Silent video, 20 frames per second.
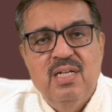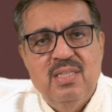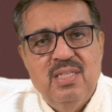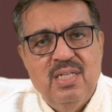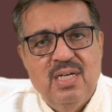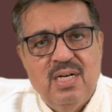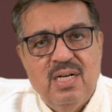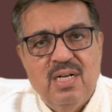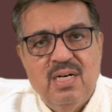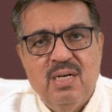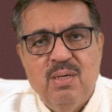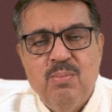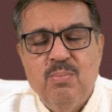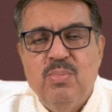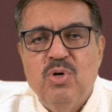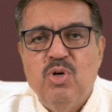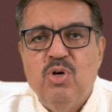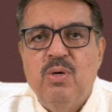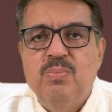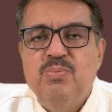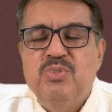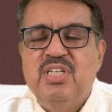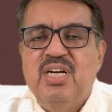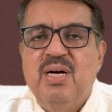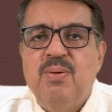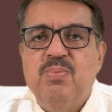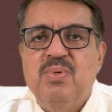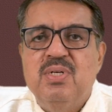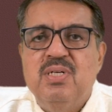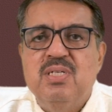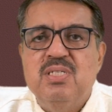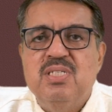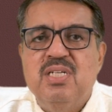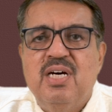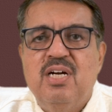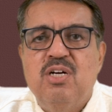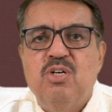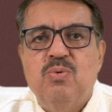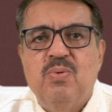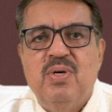There are number of chapters
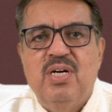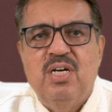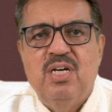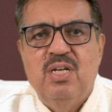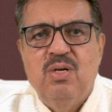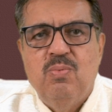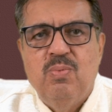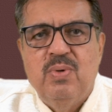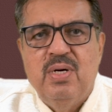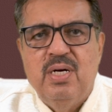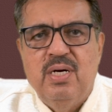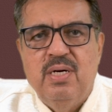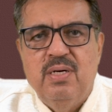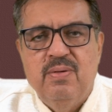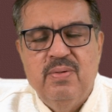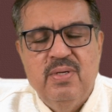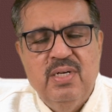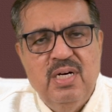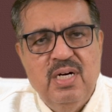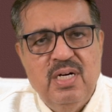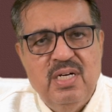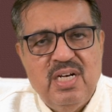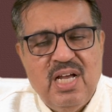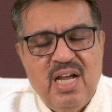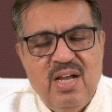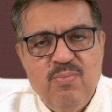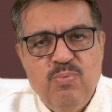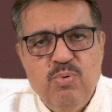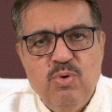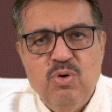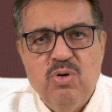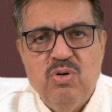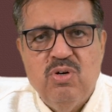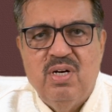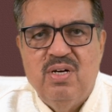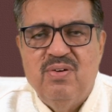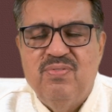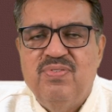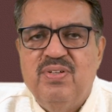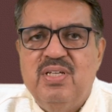are 21.
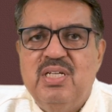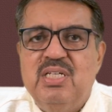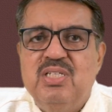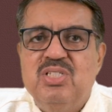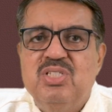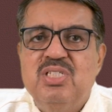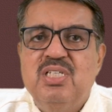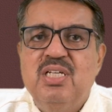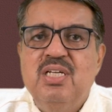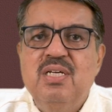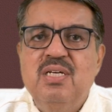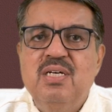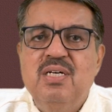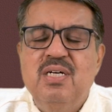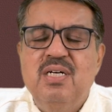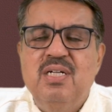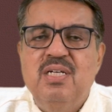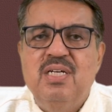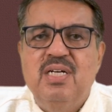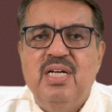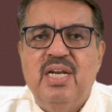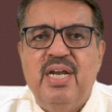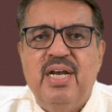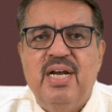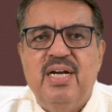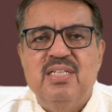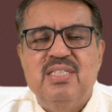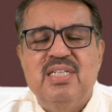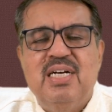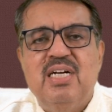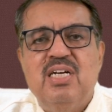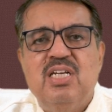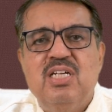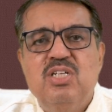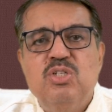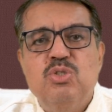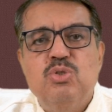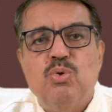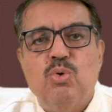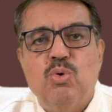Typography, single grade, that
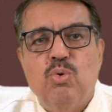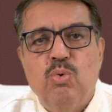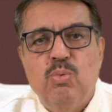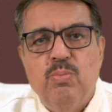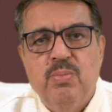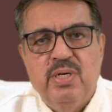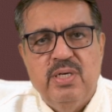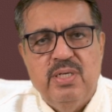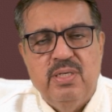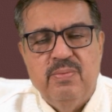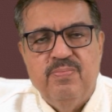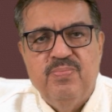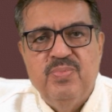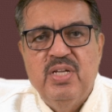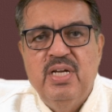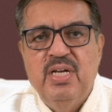is Roman.